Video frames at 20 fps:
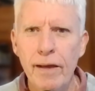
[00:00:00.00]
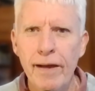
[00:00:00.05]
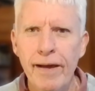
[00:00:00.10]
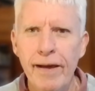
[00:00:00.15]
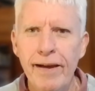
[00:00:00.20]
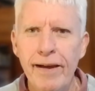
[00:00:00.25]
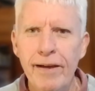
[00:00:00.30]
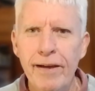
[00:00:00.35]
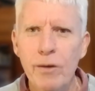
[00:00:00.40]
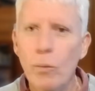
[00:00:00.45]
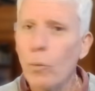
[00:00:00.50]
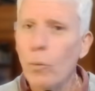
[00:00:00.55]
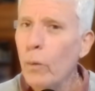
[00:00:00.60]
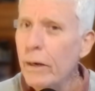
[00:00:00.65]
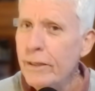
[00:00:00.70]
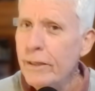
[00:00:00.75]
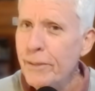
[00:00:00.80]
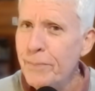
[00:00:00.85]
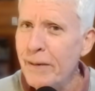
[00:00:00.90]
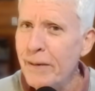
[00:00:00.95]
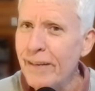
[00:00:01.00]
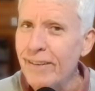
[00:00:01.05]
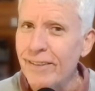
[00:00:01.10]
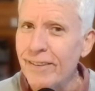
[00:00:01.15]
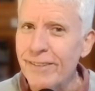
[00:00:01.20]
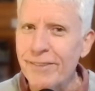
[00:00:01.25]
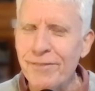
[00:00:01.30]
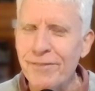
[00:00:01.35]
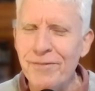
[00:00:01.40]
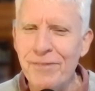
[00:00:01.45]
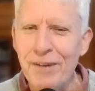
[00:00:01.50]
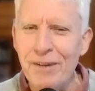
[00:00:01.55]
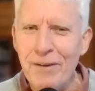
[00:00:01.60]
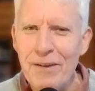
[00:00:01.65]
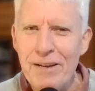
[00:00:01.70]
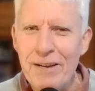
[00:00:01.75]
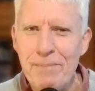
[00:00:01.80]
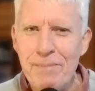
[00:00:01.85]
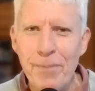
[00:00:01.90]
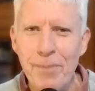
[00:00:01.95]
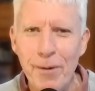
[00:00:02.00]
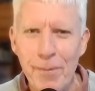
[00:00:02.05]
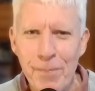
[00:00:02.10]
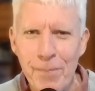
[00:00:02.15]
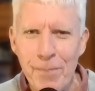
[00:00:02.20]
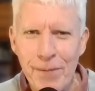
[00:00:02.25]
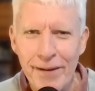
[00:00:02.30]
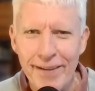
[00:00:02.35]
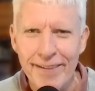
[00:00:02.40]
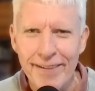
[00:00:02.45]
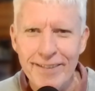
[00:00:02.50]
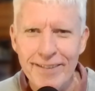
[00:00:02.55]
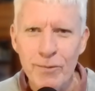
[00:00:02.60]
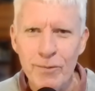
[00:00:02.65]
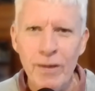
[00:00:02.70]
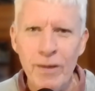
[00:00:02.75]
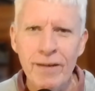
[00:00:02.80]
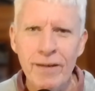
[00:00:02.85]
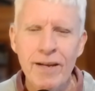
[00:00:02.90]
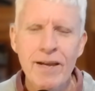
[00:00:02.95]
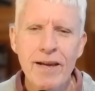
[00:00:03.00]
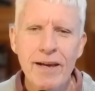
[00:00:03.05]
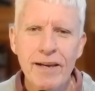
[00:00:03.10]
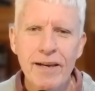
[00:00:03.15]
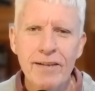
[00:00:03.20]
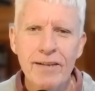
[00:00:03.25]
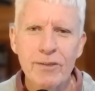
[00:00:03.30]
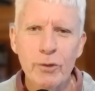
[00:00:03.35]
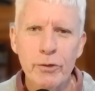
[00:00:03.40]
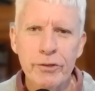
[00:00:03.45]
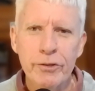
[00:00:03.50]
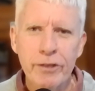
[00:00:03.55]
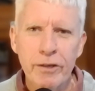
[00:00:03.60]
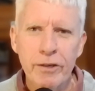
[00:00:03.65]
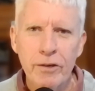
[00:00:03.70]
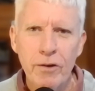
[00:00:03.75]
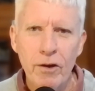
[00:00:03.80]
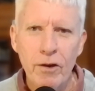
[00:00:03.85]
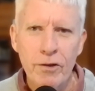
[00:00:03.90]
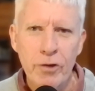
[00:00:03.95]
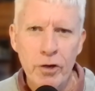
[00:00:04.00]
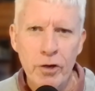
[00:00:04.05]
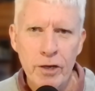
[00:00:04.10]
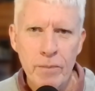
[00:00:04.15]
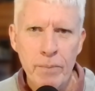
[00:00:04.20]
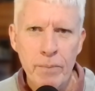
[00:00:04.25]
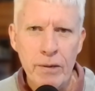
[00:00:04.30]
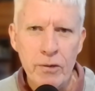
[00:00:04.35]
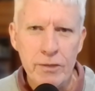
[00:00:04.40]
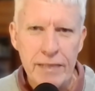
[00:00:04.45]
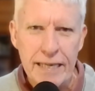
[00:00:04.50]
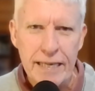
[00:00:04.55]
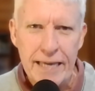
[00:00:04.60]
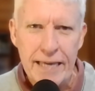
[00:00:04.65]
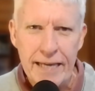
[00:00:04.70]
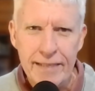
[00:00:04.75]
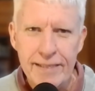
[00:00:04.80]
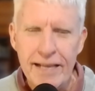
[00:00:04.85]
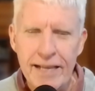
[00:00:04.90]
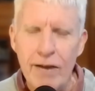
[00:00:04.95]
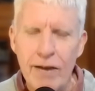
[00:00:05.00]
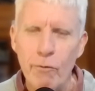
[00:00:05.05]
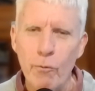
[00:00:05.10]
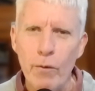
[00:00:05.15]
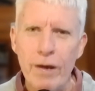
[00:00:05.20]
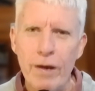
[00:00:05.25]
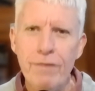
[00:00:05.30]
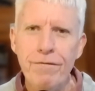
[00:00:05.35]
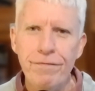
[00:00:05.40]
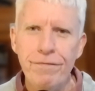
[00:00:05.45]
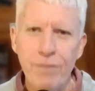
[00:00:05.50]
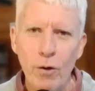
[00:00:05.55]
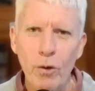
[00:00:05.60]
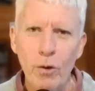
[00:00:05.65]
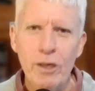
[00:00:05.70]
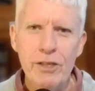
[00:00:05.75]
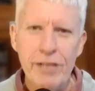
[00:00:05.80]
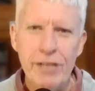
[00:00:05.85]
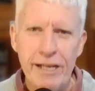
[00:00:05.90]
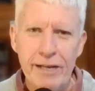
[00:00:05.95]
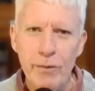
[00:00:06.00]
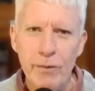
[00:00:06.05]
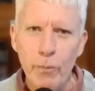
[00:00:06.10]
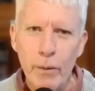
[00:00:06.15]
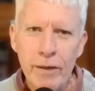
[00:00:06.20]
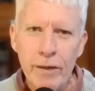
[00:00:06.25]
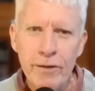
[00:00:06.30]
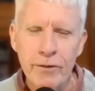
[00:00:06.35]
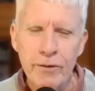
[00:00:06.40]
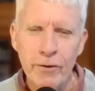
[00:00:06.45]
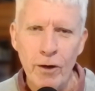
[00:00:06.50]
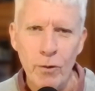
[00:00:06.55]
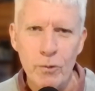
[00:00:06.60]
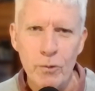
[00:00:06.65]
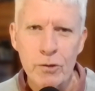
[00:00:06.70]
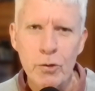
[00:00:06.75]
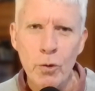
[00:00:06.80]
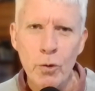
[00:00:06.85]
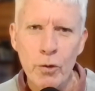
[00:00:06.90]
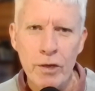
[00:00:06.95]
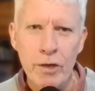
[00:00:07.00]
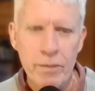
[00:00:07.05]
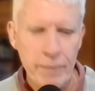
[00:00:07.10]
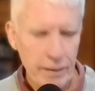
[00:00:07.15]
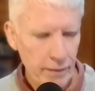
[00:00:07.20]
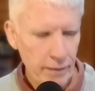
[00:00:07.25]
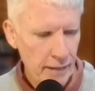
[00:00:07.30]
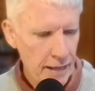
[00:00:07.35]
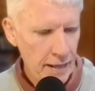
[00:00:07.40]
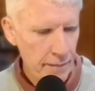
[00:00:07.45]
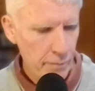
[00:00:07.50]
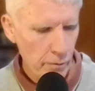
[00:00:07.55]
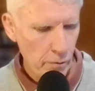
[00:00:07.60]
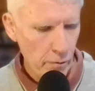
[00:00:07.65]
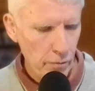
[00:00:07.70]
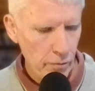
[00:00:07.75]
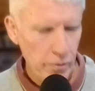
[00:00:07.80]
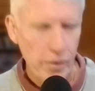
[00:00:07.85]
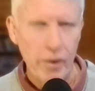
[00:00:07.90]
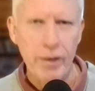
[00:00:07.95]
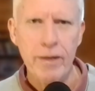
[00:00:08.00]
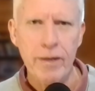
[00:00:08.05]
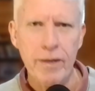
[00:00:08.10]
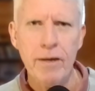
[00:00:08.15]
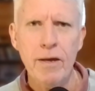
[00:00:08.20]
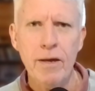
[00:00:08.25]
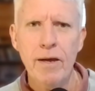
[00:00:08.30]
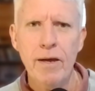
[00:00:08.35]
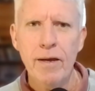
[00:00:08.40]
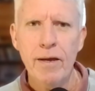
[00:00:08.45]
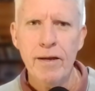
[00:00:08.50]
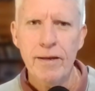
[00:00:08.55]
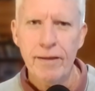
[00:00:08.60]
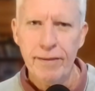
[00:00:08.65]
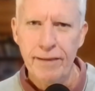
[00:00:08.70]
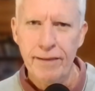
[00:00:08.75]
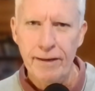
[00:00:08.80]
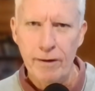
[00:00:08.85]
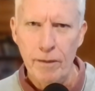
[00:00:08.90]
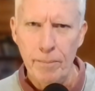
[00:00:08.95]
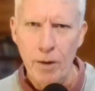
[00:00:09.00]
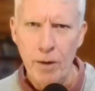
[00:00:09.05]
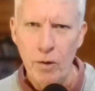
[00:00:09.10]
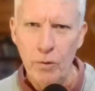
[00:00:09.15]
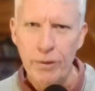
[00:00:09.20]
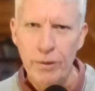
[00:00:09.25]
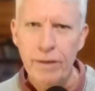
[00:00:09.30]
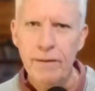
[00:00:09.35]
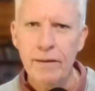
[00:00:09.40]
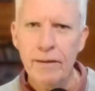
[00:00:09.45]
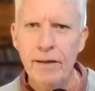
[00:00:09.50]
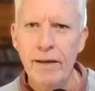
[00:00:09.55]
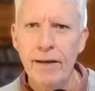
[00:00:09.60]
And winter bells, very popular. This one is also iconic because it gets that red foliage in winter. I was talking about the cameronii that I'm holding,